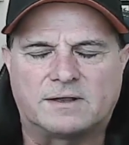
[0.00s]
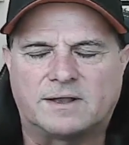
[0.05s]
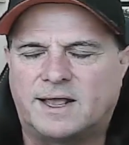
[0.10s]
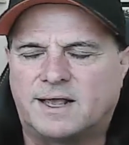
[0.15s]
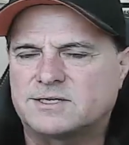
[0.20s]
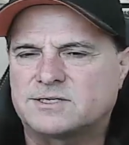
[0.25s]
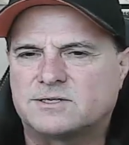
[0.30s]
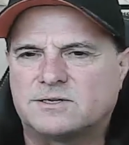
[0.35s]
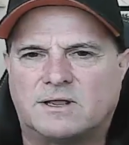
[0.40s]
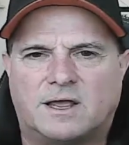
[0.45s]

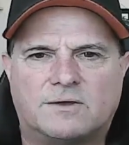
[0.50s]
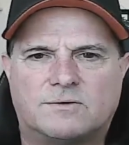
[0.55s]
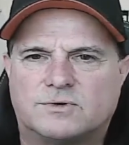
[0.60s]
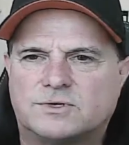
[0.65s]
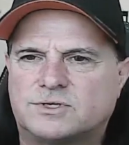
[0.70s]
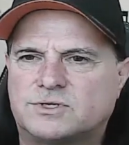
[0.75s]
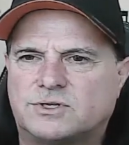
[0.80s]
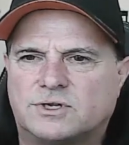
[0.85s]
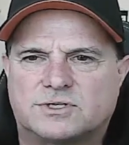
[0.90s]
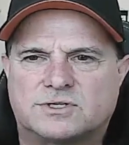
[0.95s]
Last night
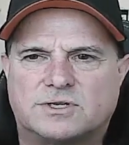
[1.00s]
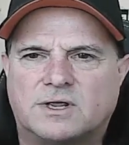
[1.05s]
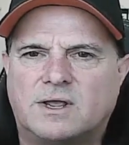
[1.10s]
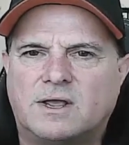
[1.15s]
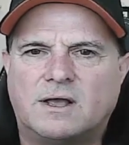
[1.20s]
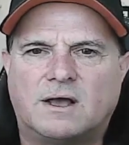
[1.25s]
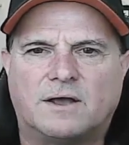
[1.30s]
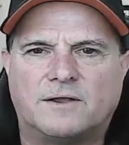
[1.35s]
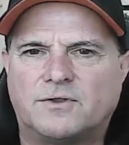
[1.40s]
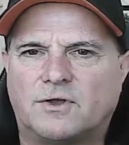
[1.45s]
was just
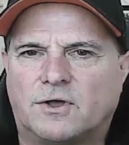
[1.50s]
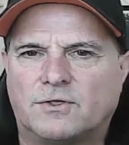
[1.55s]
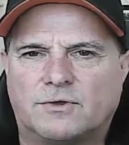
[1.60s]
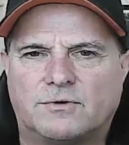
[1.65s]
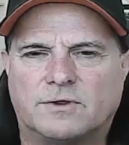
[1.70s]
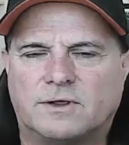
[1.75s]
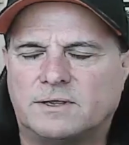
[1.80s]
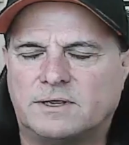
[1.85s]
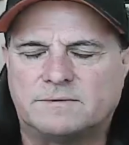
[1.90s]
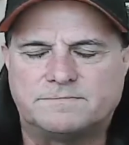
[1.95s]

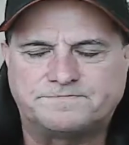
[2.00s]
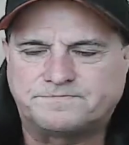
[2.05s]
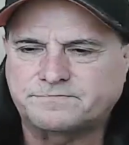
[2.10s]
another